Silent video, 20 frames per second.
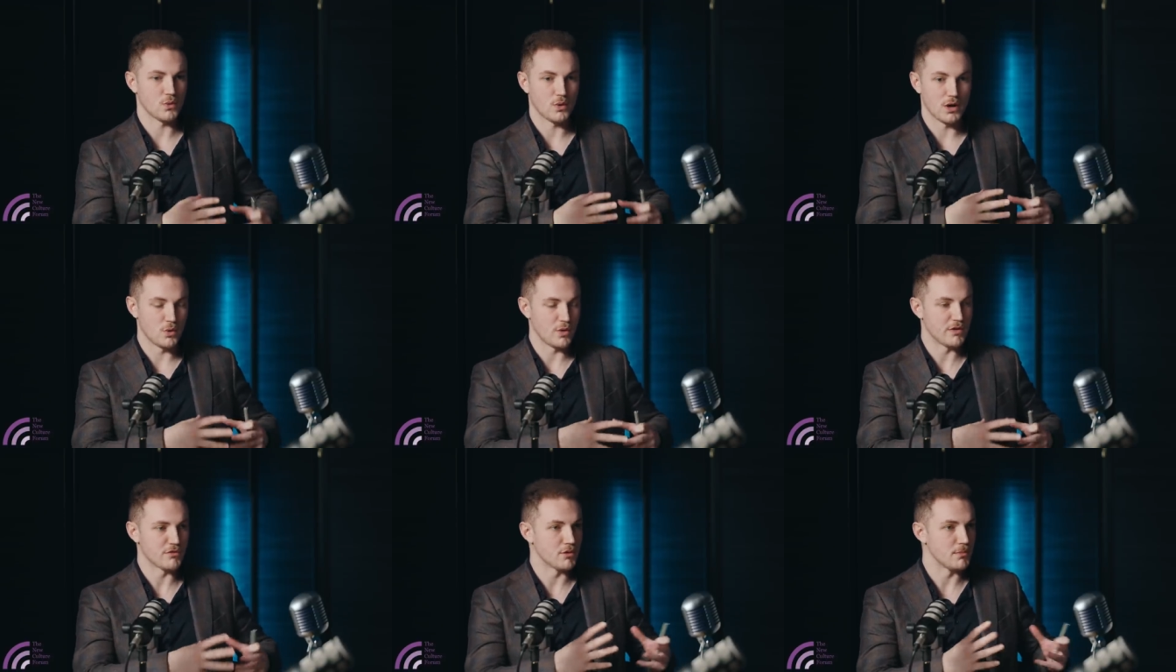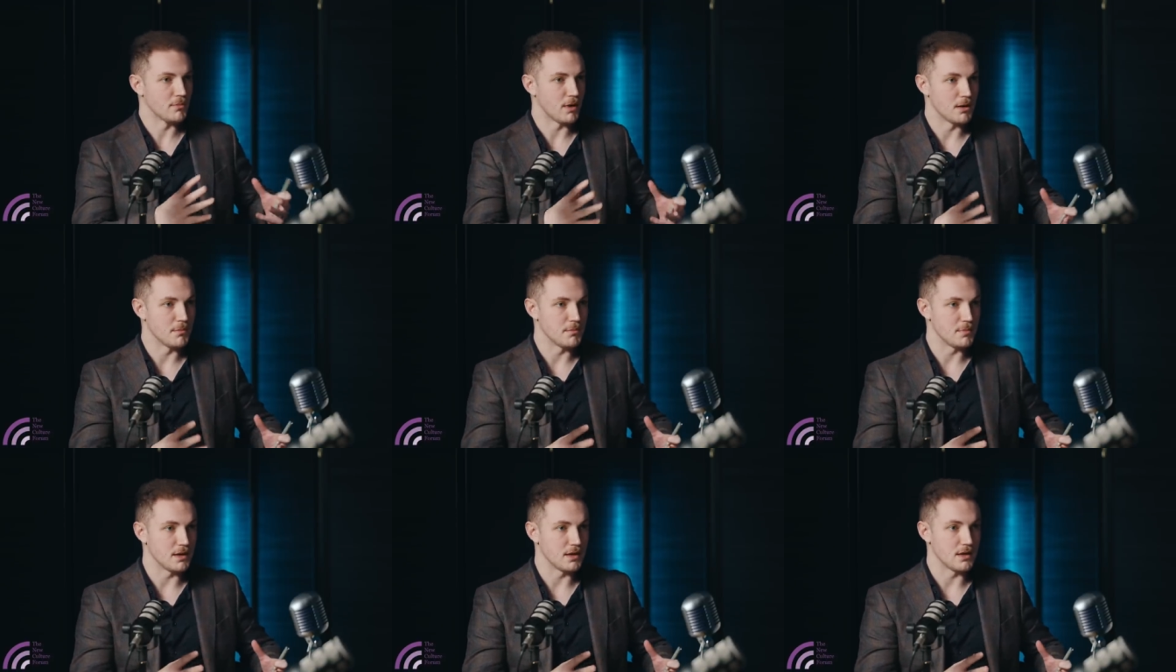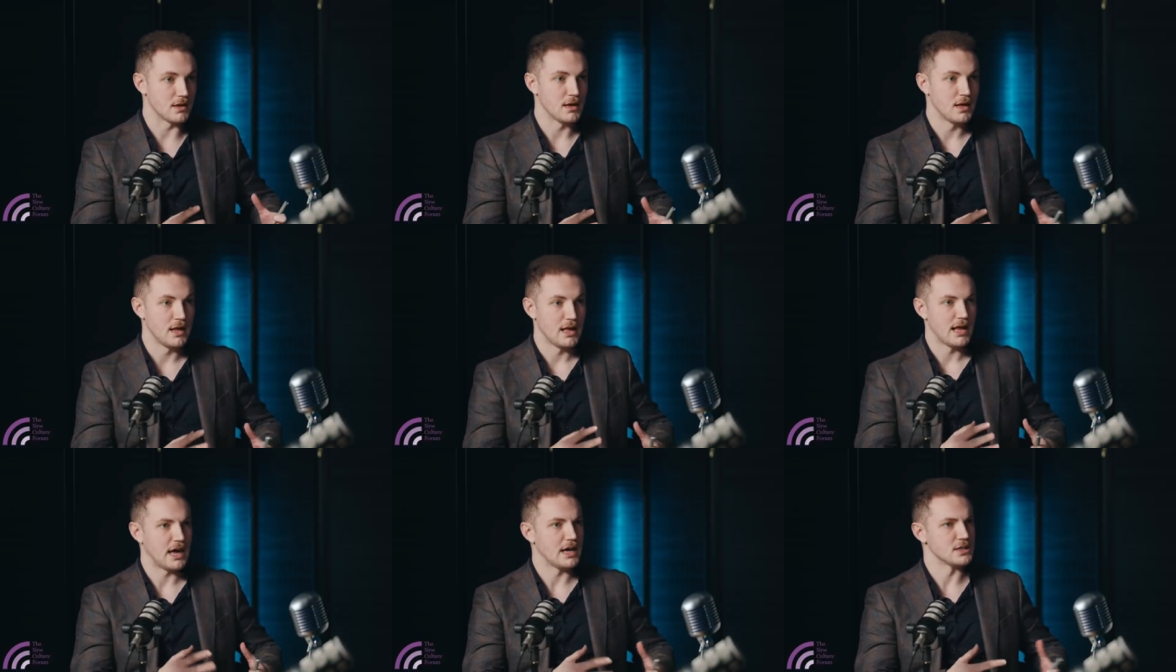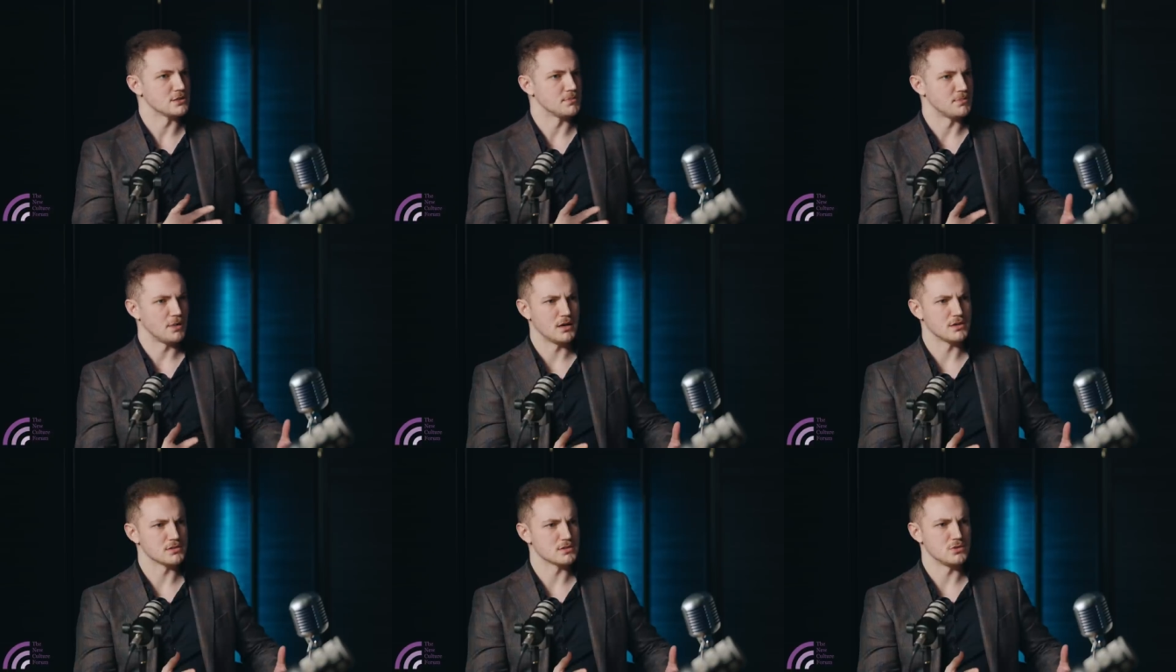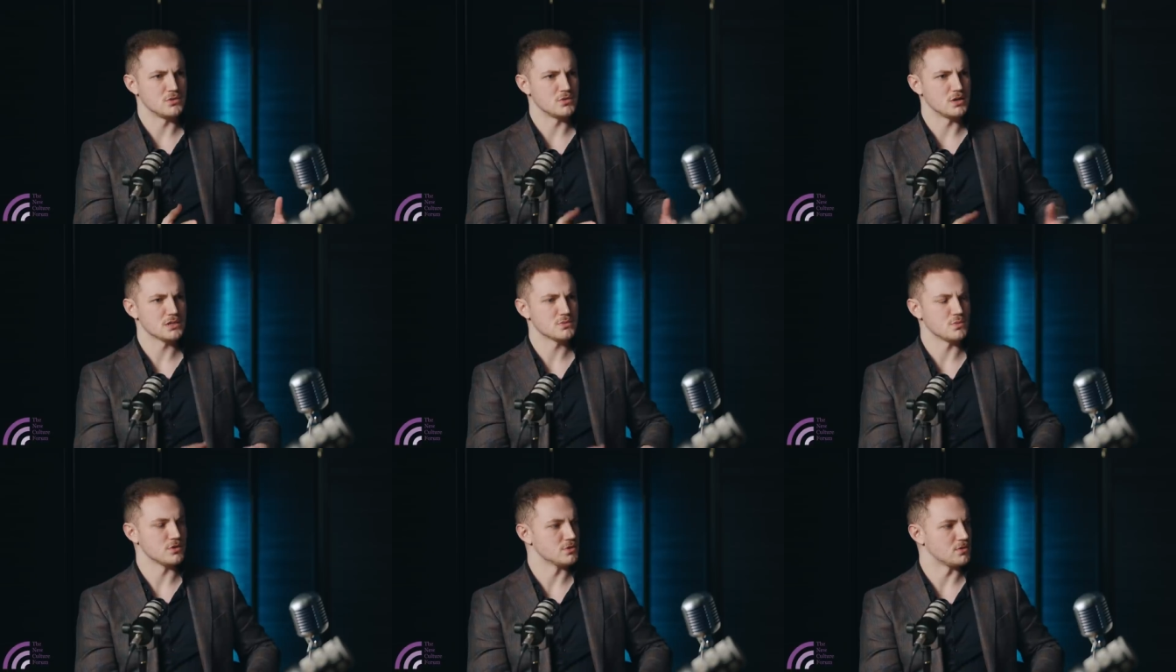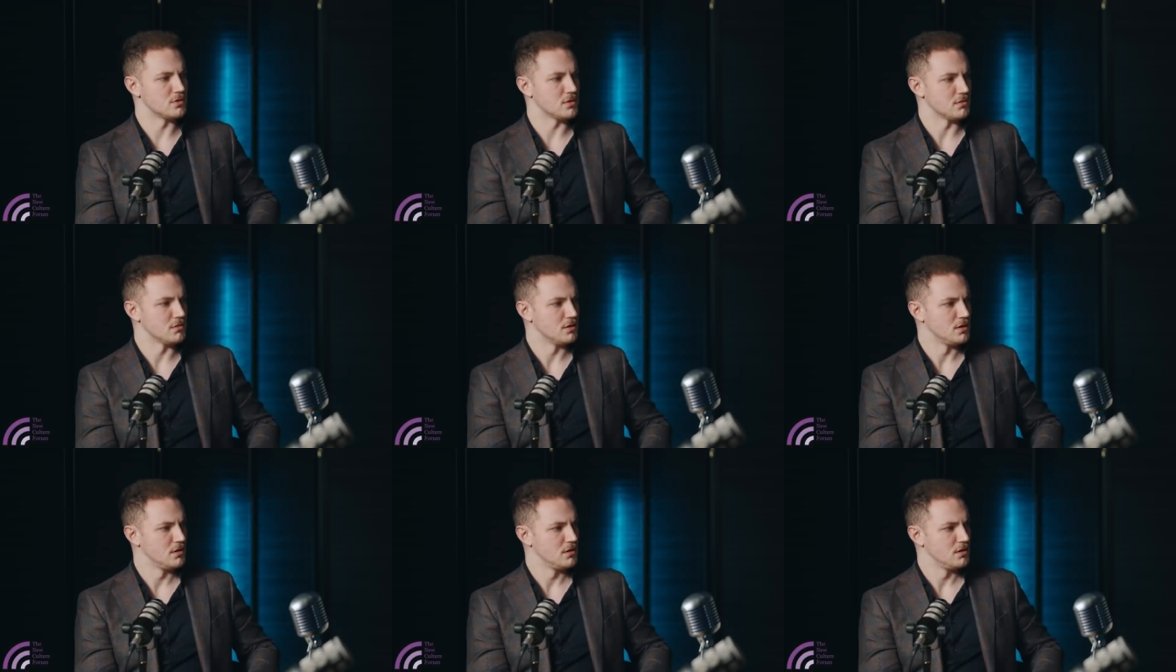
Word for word: or whoever it might be as a person who does want to